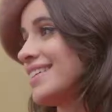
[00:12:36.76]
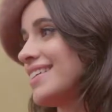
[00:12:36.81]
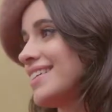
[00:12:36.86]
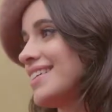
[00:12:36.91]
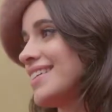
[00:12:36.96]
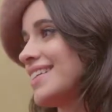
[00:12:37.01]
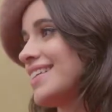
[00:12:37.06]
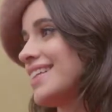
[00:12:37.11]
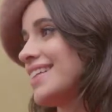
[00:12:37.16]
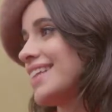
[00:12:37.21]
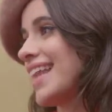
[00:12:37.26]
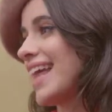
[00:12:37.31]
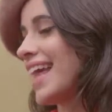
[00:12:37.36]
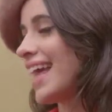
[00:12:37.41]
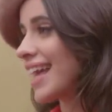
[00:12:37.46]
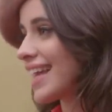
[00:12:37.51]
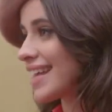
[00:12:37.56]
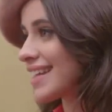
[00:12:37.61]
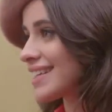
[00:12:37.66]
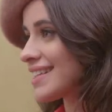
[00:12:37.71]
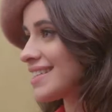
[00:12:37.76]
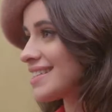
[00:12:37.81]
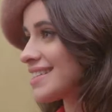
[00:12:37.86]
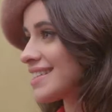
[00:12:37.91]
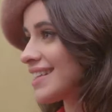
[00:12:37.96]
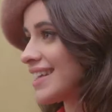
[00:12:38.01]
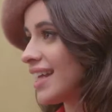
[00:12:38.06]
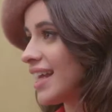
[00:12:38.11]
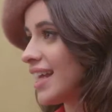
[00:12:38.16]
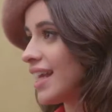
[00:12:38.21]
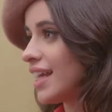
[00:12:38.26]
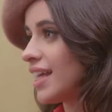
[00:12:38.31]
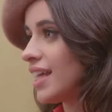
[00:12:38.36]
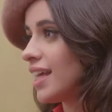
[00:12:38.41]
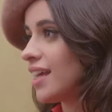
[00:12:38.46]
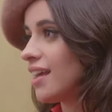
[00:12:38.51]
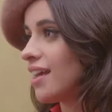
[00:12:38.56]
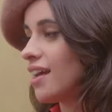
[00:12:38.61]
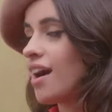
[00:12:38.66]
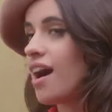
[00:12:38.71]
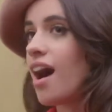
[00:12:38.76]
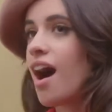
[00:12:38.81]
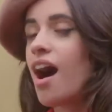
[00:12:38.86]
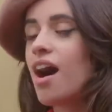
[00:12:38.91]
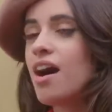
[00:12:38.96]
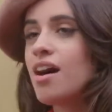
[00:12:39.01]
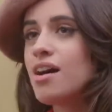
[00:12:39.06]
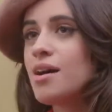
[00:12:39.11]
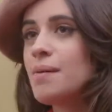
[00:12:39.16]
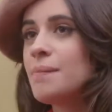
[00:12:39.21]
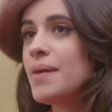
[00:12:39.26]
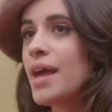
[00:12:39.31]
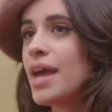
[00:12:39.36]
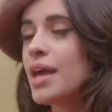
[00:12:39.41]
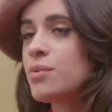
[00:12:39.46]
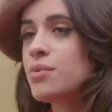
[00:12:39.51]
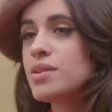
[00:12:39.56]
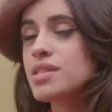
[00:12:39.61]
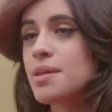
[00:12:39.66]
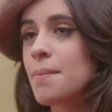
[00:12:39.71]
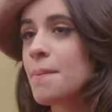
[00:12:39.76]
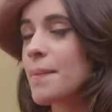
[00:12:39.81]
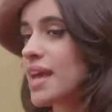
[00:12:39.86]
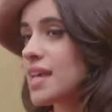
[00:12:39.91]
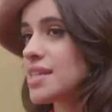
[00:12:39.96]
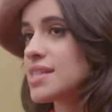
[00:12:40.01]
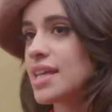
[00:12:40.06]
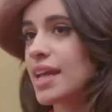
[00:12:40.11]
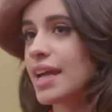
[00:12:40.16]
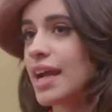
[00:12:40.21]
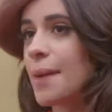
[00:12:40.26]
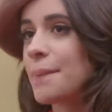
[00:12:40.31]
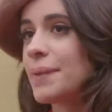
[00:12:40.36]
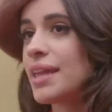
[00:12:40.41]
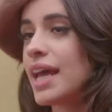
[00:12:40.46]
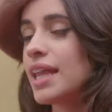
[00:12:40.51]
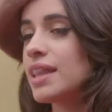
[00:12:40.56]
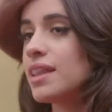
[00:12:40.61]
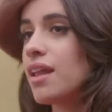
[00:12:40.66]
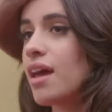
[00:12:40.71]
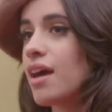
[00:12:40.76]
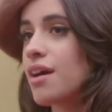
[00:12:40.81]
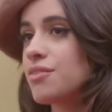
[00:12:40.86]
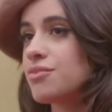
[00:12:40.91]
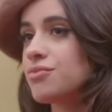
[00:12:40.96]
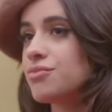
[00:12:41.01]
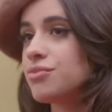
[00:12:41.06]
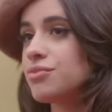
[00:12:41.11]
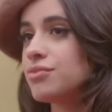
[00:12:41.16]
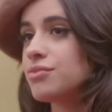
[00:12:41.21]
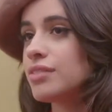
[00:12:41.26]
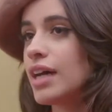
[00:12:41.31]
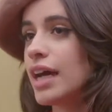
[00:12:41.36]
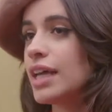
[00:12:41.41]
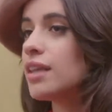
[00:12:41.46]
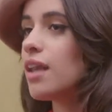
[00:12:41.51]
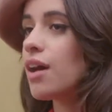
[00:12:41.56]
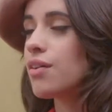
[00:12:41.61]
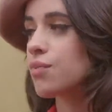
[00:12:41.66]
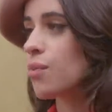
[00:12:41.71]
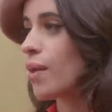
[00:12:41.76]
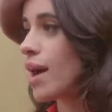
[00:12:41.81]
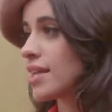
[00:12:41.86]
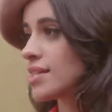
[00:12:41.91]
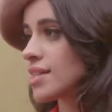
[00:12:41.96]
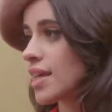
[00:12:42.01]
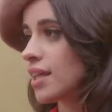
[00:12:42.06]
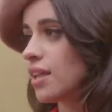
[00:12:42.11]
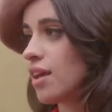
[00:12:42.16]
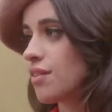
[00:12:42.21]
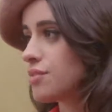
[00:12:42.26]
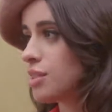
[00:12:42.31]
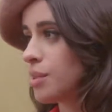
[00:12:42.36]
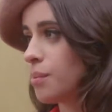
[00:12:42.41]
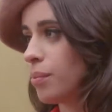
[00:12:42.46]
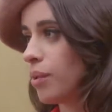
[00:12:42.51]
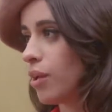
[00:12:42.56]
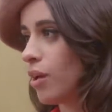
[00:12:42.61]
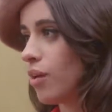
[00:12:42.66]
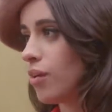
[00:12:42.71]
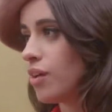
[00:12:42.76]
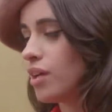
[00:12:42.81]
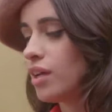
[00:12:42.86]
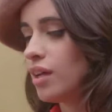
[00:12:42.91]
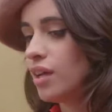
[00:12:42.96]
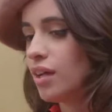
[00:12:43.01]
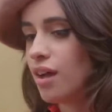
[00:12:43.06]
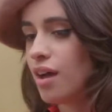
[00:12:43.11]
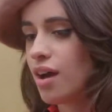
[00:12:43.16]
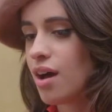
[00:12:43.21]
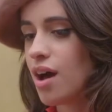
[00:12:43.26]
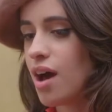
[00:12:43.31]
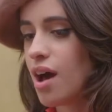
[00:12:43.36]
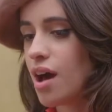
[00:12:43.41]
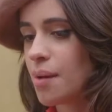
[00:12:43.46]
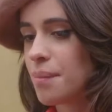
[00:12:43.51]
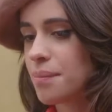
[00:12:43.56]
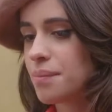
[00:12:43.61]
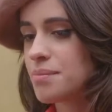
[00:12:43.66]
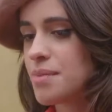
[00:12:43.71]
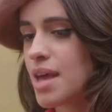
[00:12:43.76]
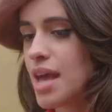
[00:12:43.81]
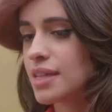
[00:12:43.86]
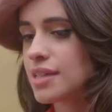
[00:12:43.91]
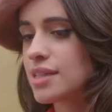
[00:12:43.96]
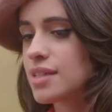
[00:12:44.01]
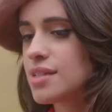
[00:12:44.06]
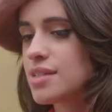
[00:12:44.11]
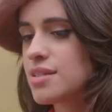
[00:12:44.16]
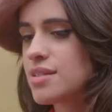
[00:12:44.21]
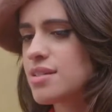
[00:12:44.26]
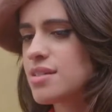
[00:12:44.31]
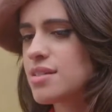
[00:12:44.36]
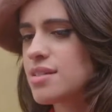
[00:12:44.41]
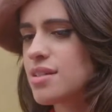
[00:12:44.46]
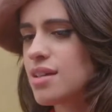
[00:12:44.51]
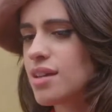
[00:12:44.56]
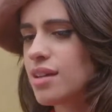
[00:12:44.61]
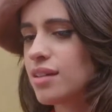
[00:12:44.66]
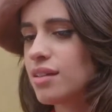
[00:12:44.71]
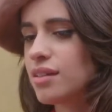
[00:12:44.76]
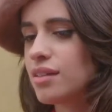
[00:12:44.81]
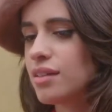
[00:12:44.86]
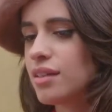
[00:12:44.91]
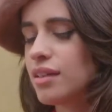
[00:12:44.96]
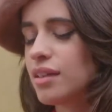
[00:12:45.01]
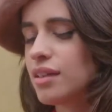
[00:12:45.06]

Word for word: Chart Show What was it like working with those guys? Um, it was amazing. I mean, I love I love Wes. I love Diplo, um, and he's.